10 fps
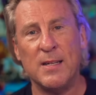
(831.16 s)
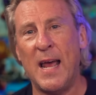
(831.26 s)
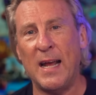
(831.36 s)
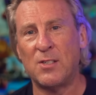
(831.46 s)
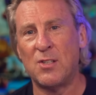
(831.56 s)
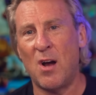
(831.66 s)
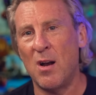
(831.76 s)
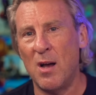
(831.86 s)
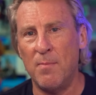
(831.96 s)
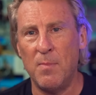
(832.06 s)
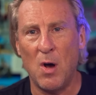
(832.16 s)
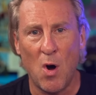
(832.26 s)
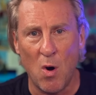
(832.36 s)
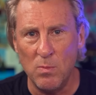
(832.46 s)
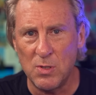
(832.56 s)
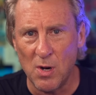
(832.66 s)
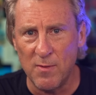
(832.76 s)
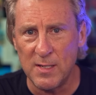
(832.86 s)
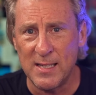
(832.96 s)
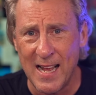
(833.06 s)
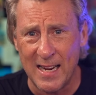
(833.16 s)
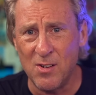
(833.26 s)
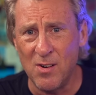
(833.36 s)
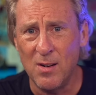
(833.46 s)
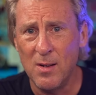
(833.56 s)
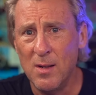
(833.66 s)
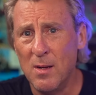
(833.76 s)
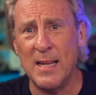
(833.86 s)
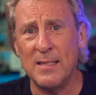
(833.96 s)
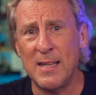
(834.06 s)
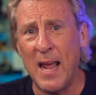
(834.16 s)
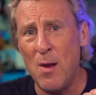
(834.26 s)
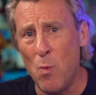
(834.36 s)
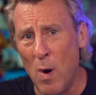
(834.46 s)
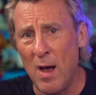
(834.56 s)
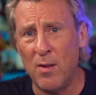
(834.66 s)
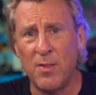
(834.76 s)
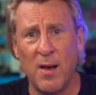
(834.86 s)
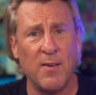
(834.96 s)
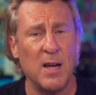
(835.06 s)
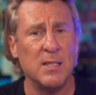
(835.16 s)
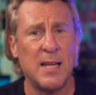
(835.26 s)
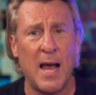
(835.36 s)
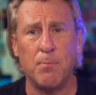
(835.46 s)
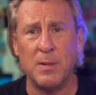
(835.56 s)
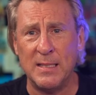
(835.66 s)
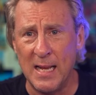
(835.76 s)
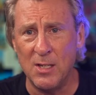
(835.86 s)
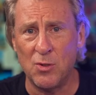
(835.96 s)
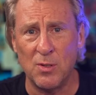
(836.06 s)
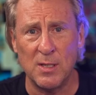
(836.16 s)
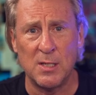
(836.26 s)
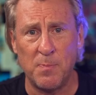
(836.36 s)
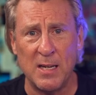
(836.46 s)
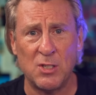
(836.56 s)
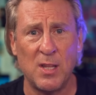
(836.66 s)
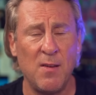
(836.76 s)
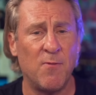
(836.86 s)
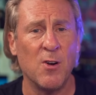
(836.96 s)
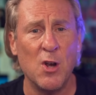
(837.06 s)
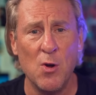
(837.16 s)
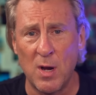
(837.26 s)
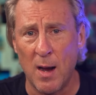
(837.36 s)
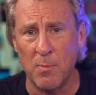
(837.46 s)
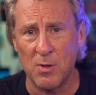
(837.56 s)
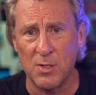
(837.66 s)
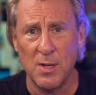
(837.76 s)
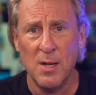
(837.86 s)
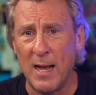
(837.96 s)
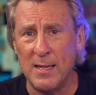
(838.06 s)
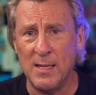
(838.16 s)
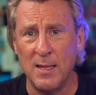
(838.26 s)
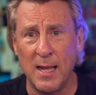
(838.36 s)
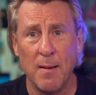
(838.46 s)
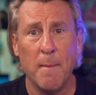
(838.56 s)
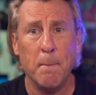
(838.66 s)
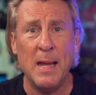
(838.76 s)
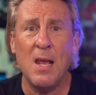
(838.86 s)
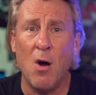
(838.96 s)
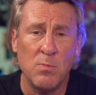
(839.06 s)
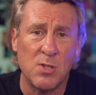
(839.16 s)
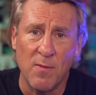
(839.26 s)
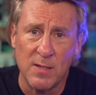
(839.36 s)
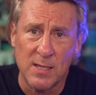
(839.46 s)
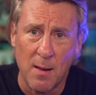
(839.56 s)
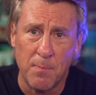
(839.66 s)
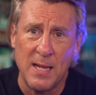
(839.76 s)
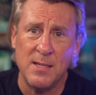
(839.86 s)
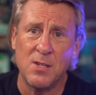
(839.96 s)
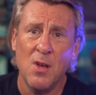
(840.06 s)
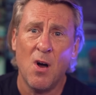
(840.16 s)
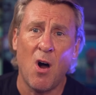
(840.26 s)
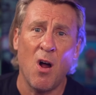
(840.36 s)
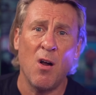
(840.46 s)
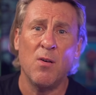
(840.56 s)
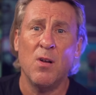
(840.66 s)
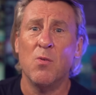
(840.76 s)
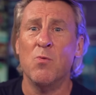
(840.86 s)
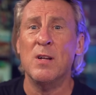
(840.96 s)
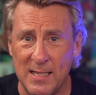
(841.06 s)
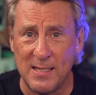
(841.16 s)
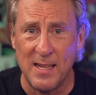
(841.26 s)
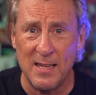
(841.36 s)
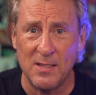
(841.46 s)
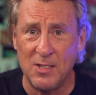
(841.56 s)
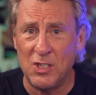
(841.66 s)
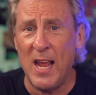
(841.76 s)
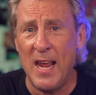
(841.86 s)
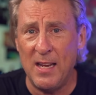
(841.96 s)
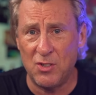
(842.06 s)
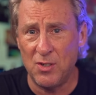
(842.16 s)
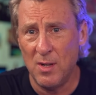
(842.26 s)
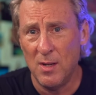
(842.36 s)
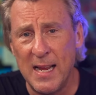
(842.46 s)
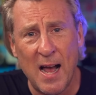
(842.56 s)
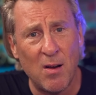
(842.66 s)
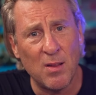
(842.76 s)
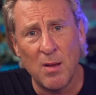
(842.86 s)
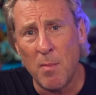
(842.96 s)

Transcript: the tech startup, home service sector presents a wealth of untapped potential, especially for newcomers. Surprisingly, many home service companies are resistant to change, missing out